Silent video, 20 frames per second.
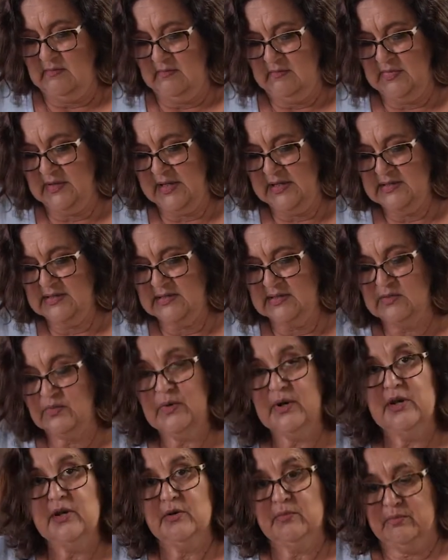places
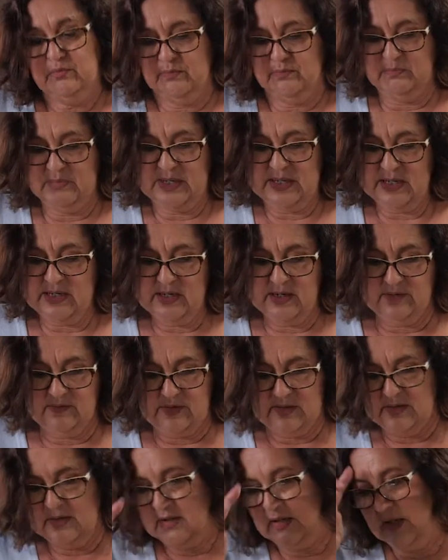where you pin
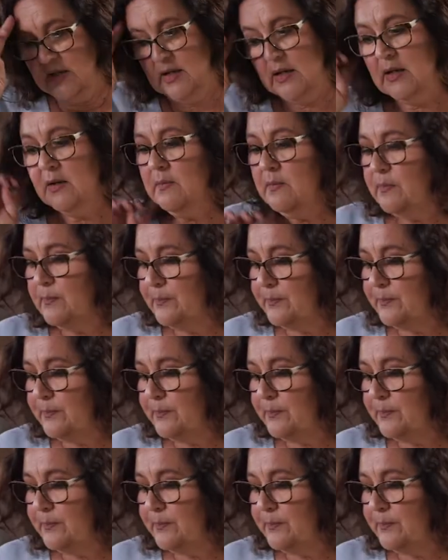everything in.